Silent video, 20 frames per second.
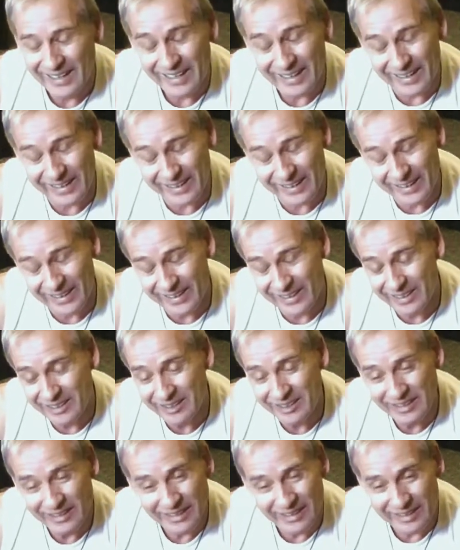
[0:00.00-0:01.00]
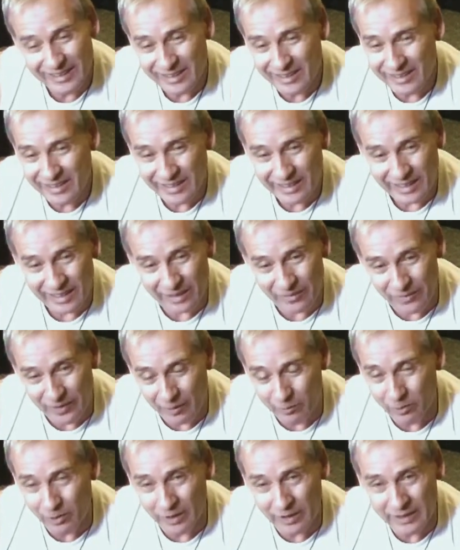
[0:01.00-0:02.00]
And then if
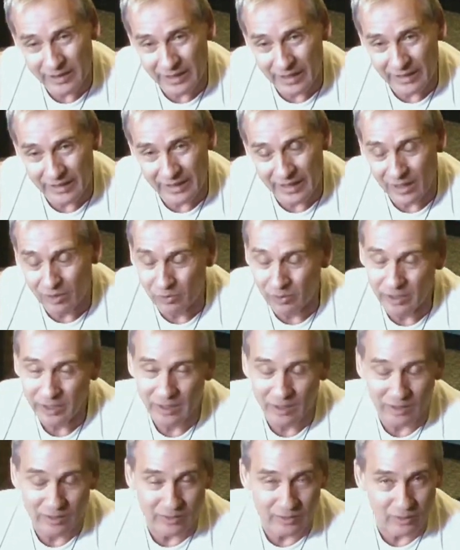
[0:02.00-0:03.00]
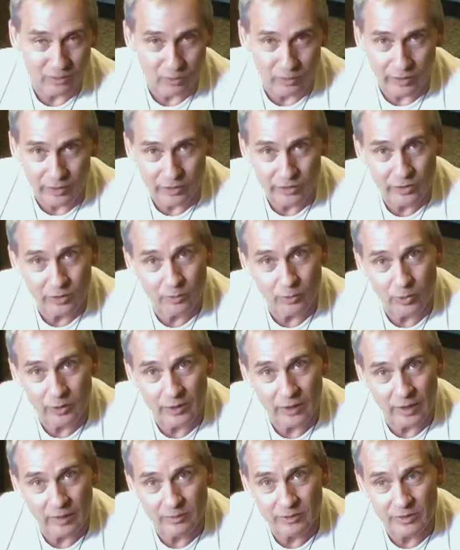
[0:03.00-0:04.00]
I'm really tight that week, I'll do it 1 or 2 more
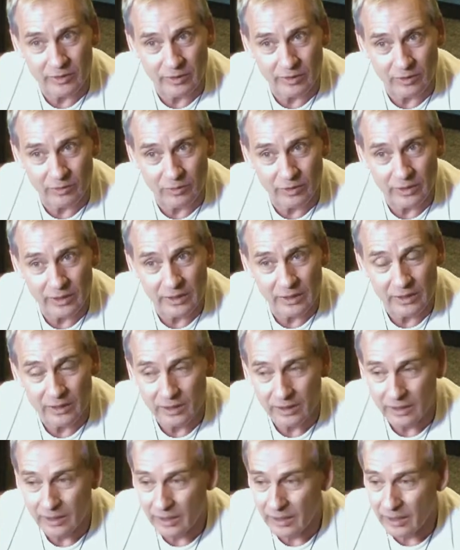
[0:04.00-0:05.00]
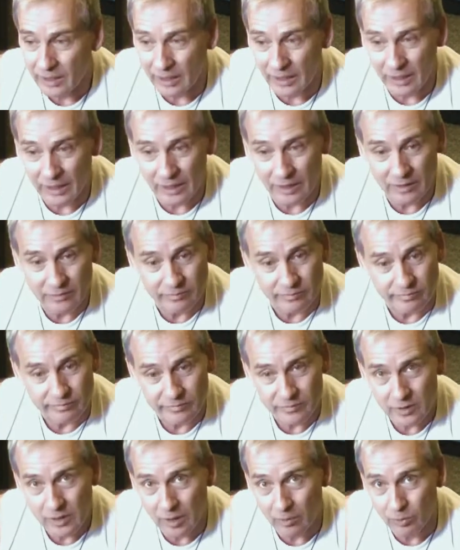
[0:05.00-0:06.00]
times during the week. And
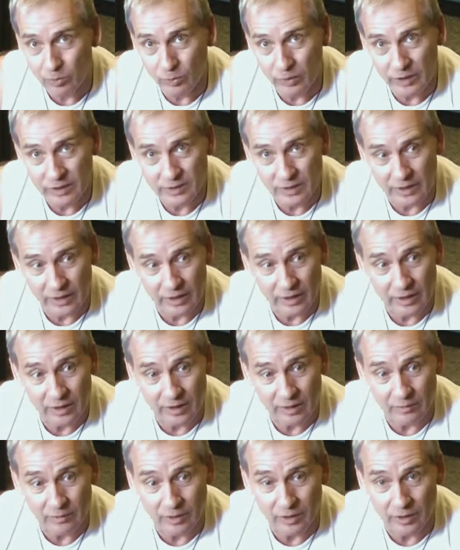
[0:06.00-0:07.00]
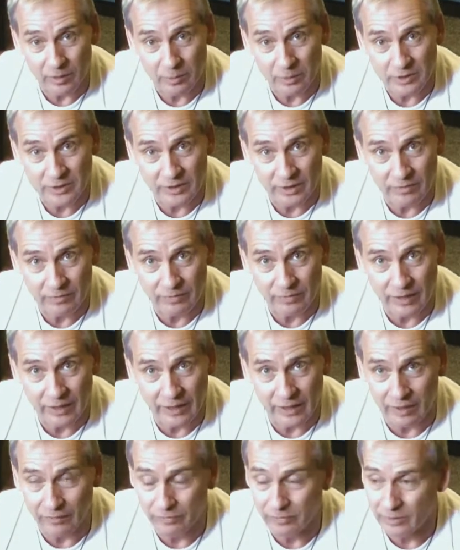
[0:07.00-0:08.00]
a couple weeks later, I'm 100%
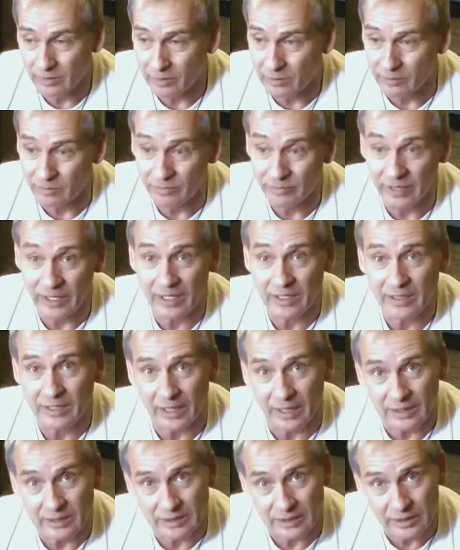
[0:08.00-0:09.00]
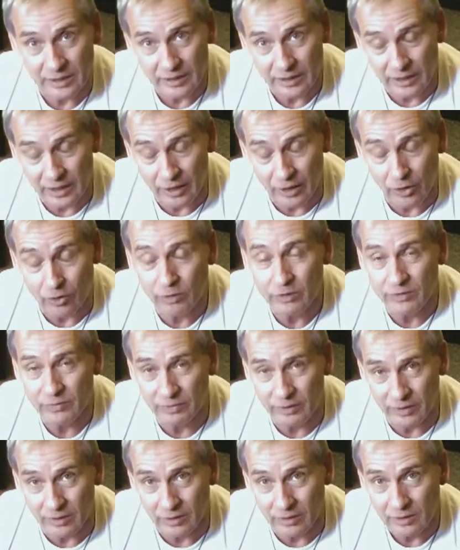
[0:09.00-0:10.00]
fine. I feel fantastic. And I always
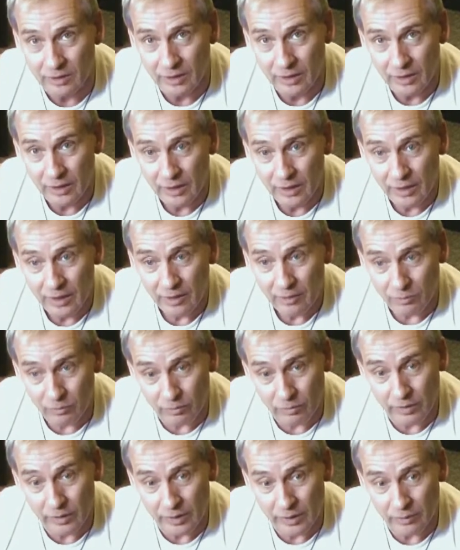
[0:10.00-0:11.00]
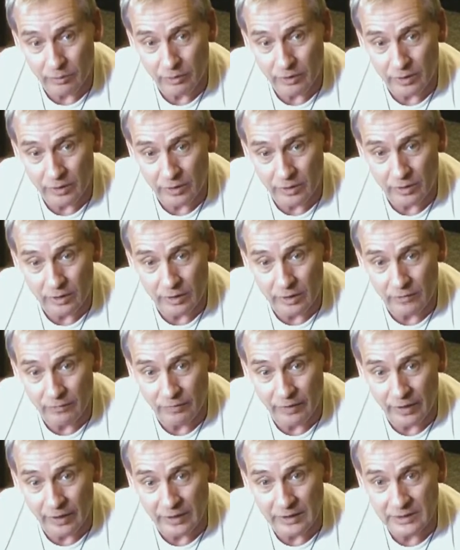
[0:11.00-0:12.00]
feel really, really good
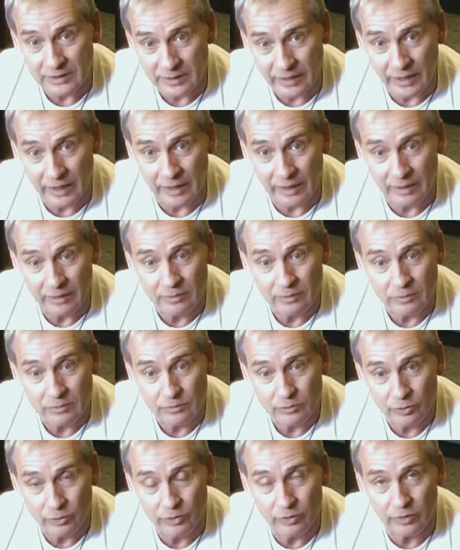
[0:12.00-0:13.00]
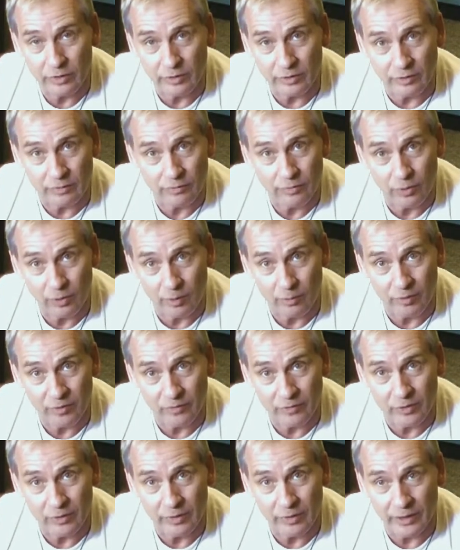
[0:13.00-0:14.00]
if I stay true to the form
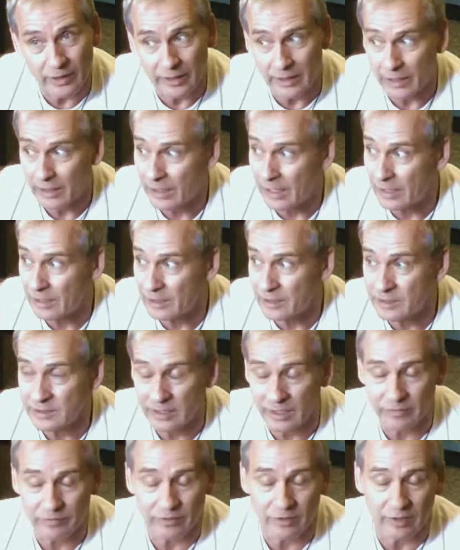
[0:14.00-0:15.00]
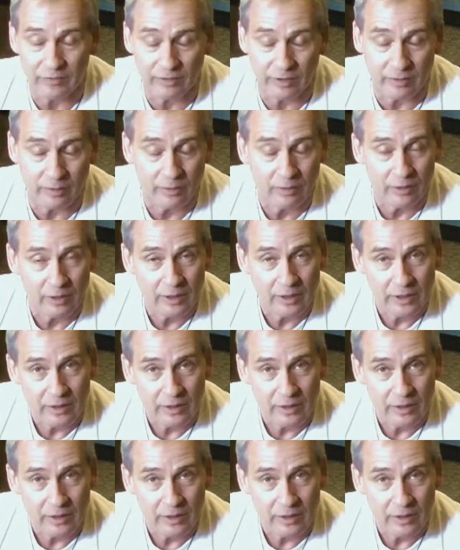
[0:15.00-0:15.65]
of doing it at least after every